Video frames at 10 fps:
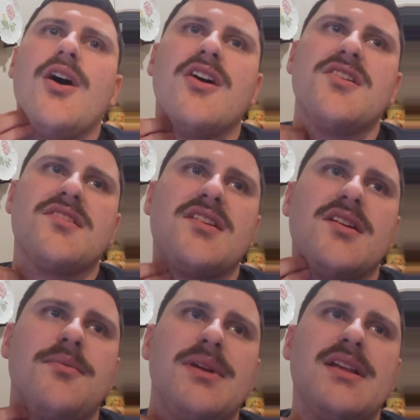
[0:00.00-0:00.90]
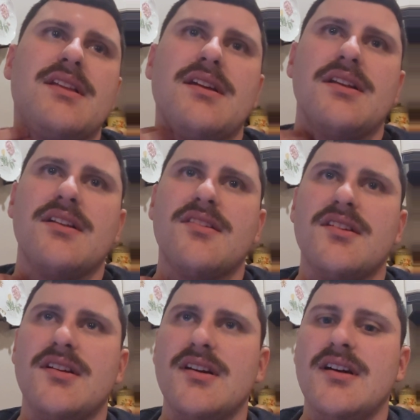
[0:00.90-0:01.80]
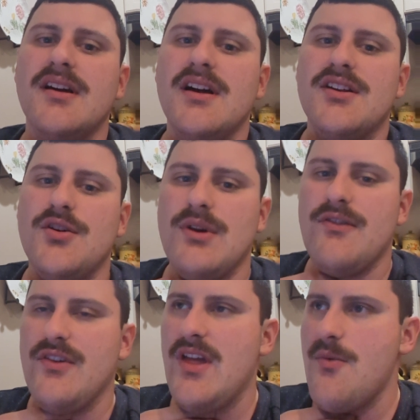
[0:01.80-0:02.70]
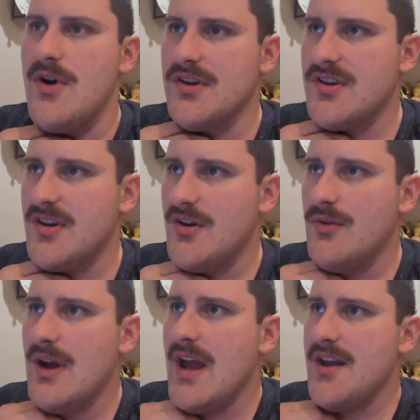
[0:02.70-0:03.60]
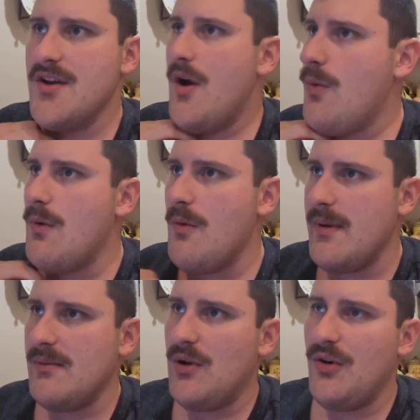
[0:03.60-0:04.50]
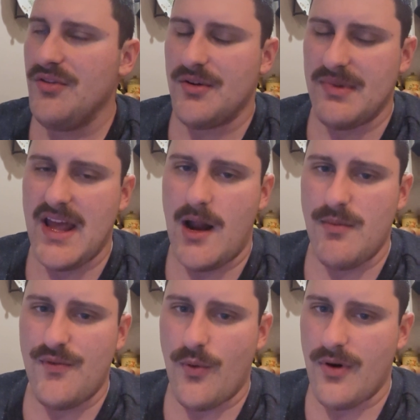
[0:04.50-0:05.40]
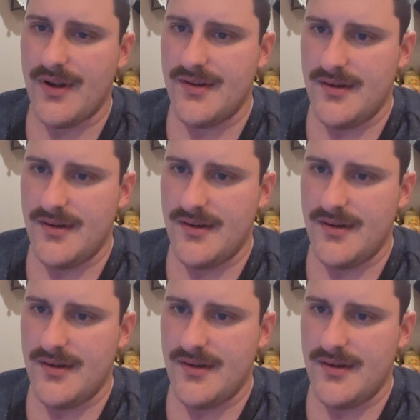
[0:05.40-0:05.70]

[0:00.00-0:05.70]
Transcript: are just gonna do whatever they want to, and no one will hold them accountable for it.